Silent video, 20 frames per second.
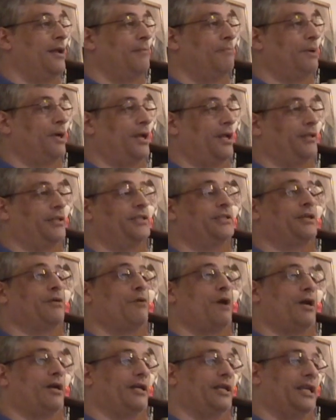But at least I
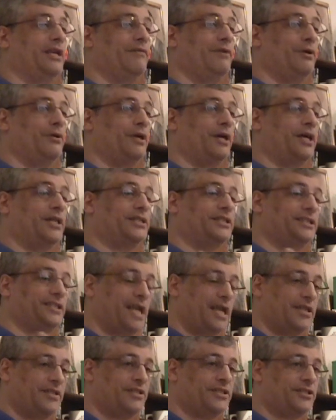wanted to give you a
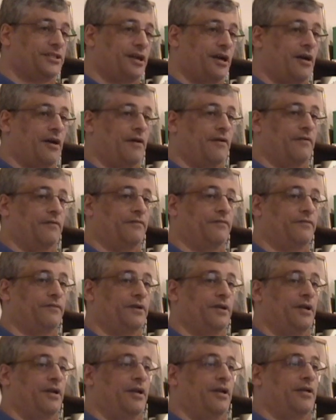sense of